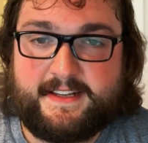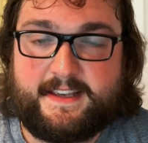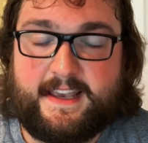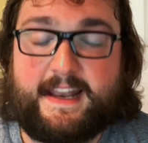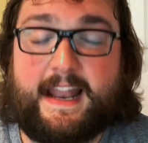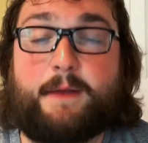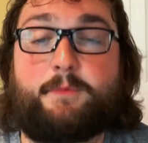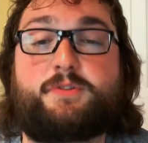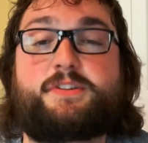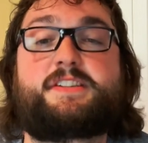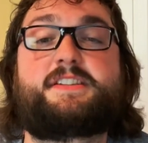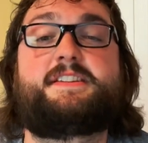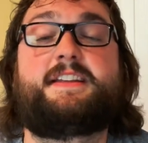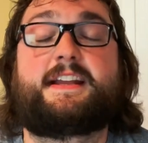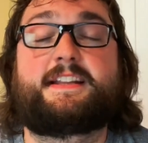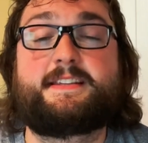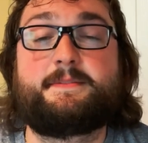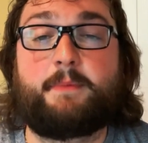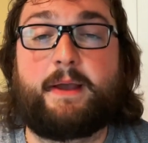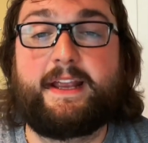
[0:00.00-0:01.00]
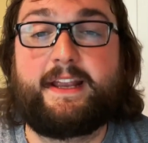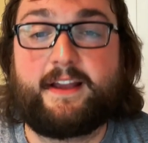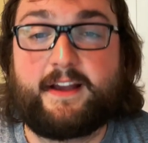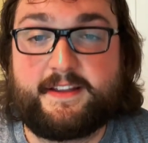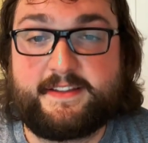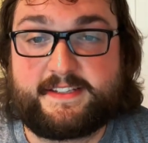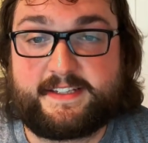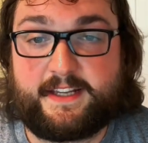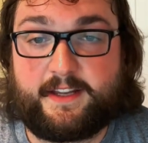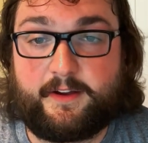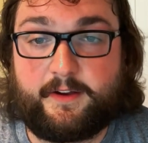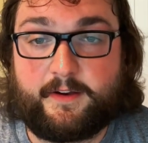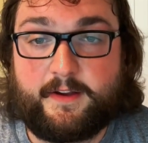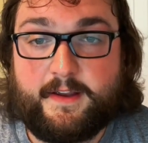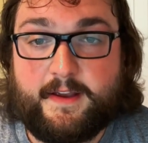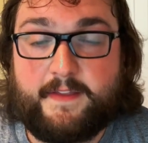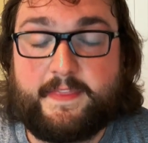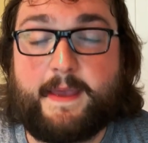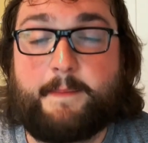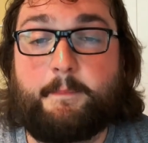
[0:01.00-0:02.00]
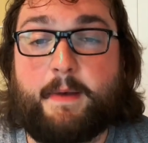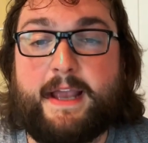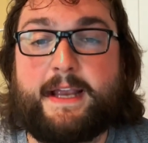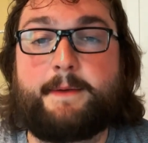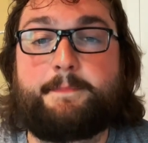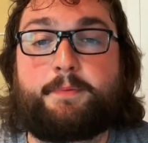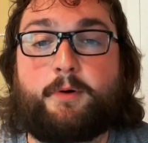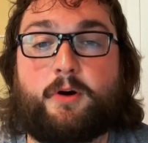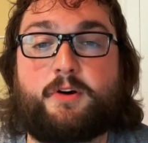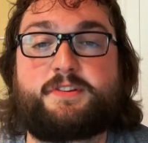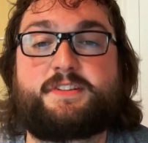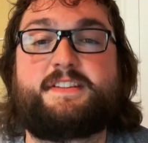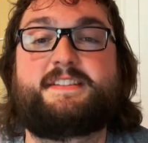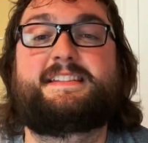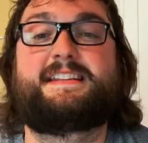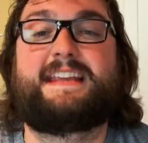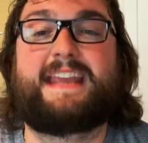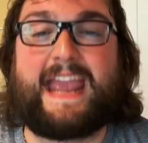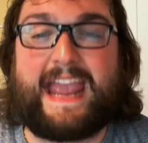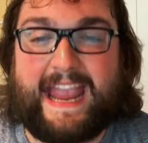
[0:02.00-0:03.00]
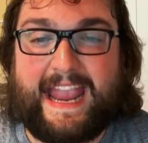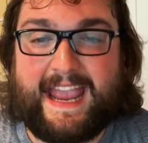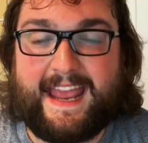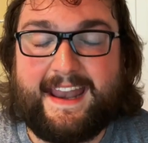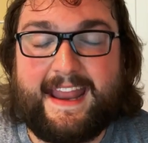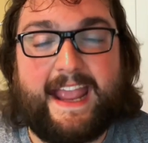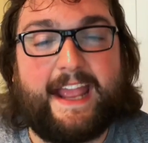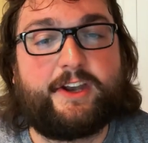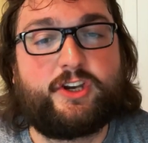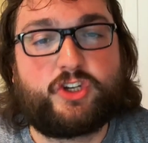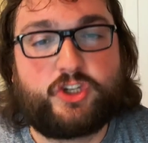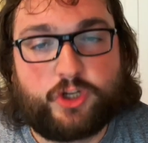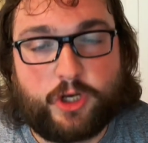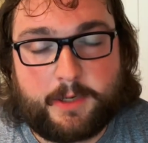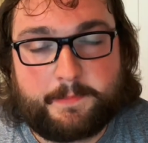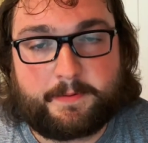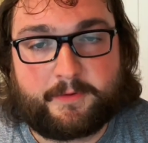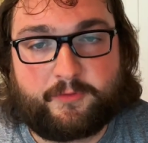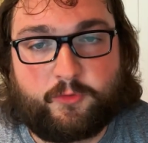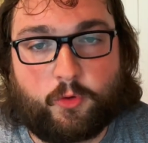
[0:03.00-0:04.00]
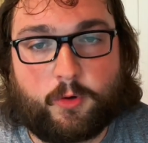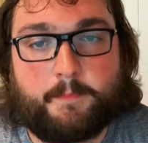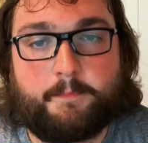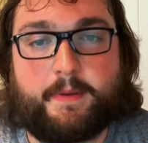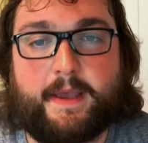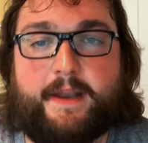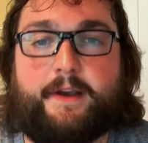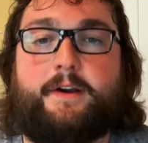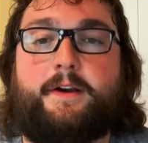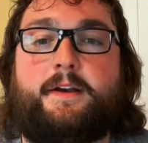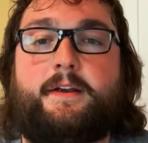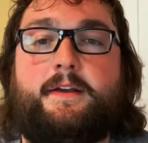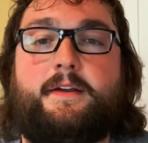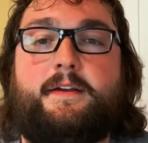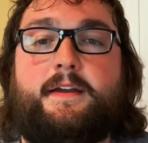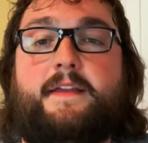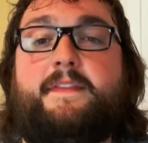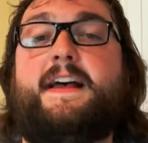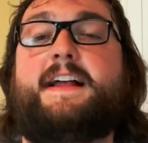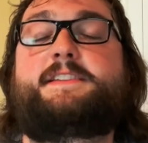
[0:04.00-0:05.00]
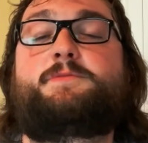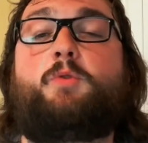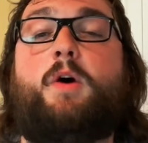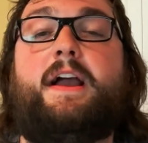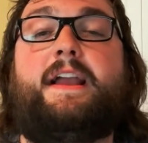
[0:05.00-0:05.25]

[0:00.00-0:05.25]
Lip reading: and I will stick to my guns here that Micah Parsons can and should perform better. And that's why